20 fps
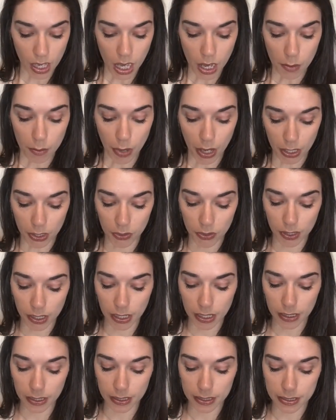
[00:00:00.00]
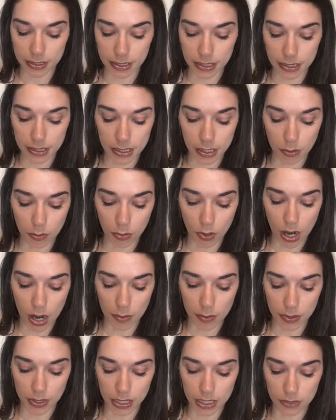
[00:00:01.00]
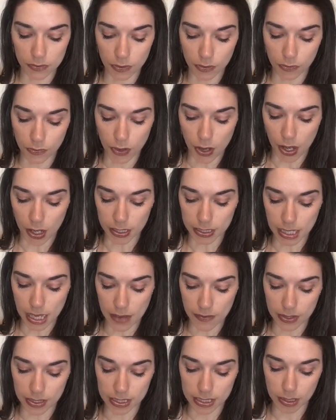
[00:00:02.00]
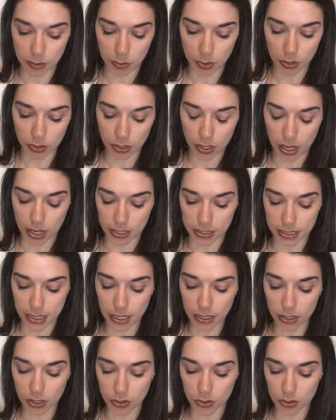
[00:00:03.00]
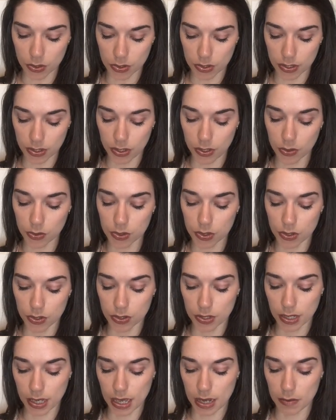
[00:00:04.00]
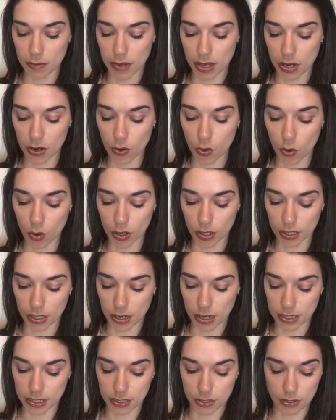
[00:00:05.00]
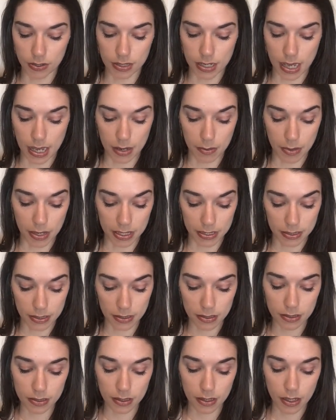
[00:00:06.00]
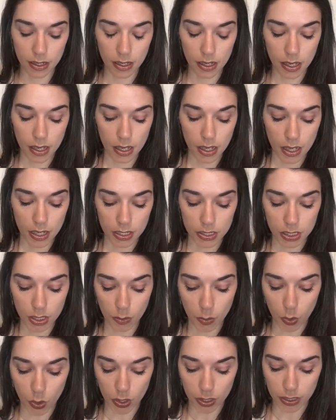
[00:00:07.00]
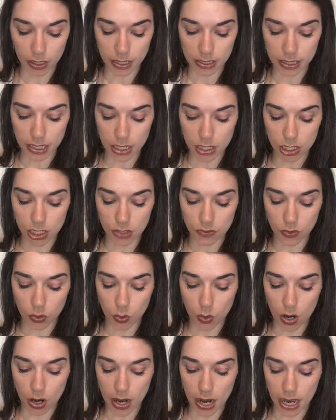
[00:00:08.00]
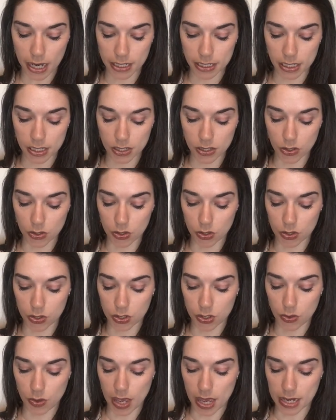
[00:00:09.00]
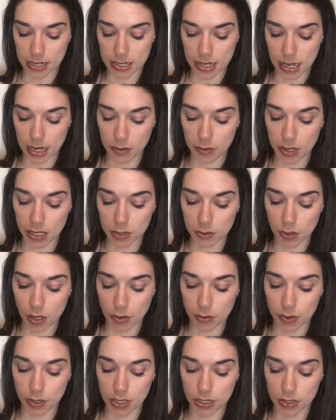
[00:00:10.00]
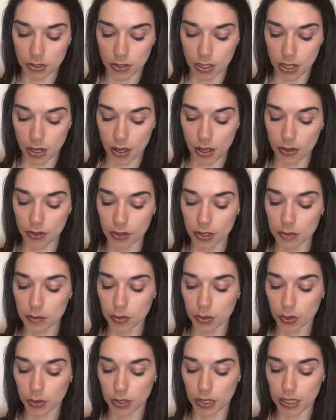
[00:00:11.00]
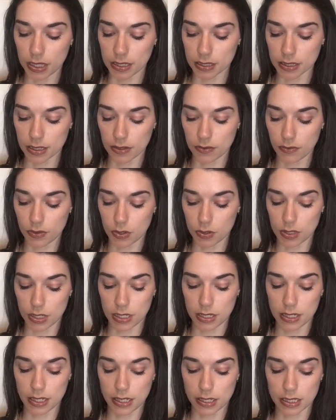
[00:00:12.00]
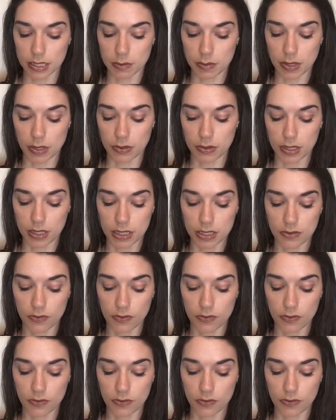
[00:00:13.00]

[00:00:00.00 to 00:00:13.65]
By creating consistent properties for files having similar content, users can better organize their databases. Some organizations require Access users to add database properties so that other employees can view details about these